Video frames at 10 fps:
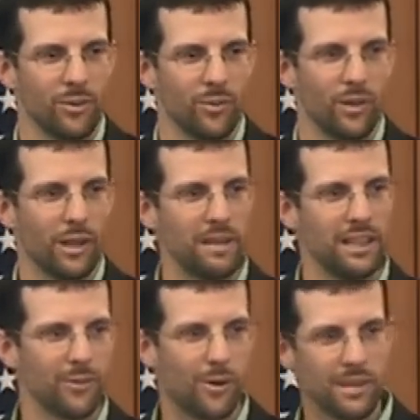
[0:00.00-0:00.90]
Will it mean
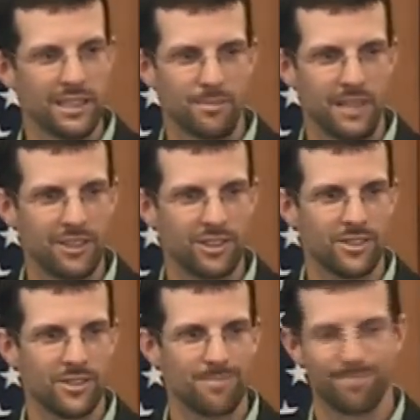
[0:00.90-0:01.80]
there won't be
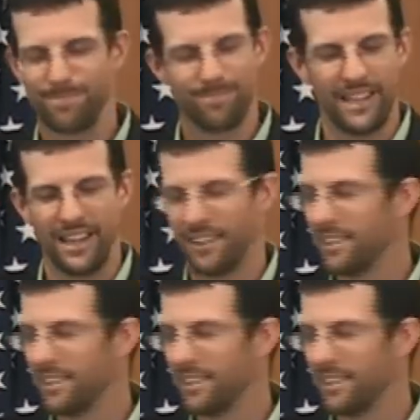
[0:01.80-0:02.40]
temptations? Nah.